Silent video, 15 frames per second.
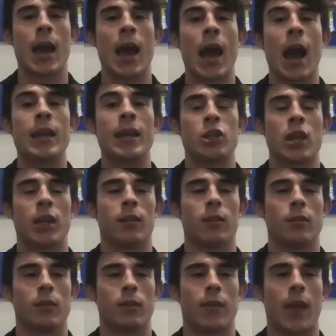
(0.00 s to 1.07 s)
initiated
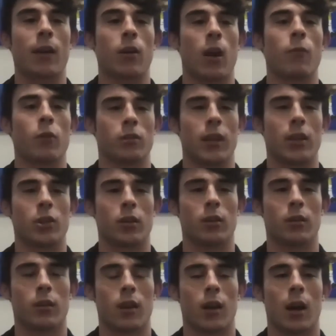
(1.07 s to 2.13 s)
that conversation,
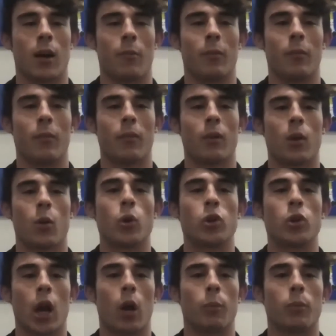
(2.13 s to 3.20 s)
um, which
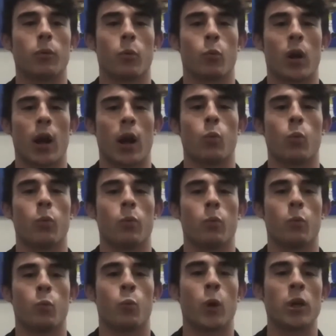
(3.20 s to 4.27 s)
helped when I
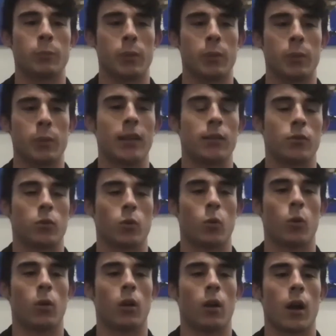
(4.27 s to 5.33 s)
was being teased in
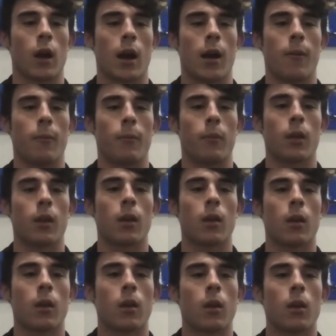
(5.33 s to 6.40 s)
school. Um,
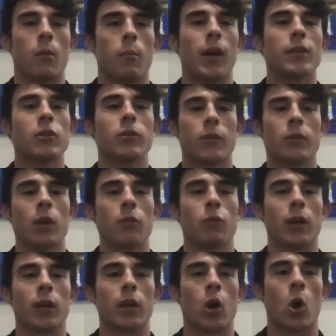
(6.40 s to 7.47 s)
because there's, there's, not
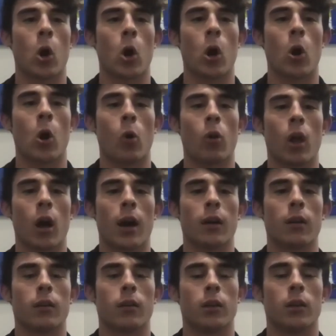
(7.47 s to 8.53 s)
really a, a, whole lot,
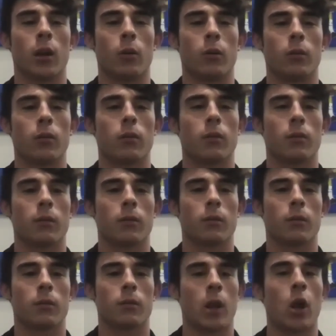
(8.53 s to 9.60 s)
you know,
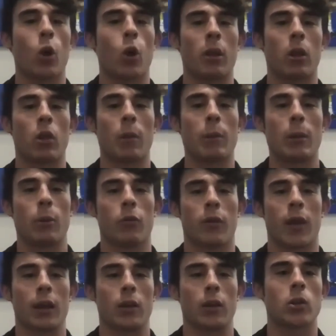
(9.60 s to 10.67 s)
not a whole lot of people that I
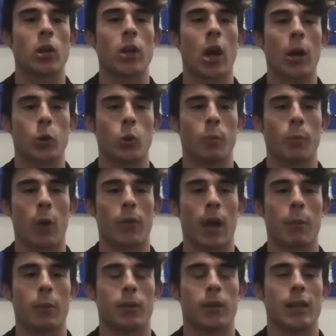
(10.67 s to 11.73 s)
can talk to about that
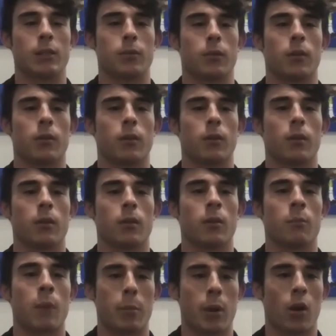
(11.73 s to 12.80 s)
besides my
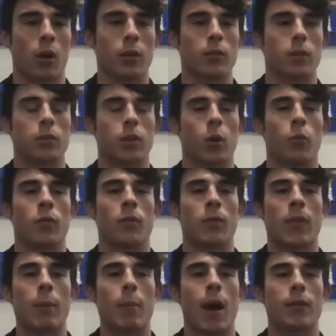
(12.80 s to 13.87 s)
parents. So
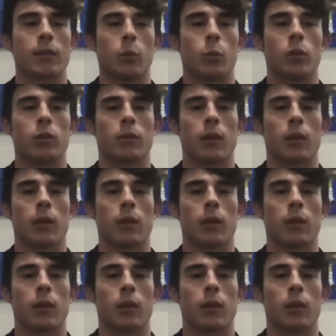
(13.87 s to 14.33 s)
them asking was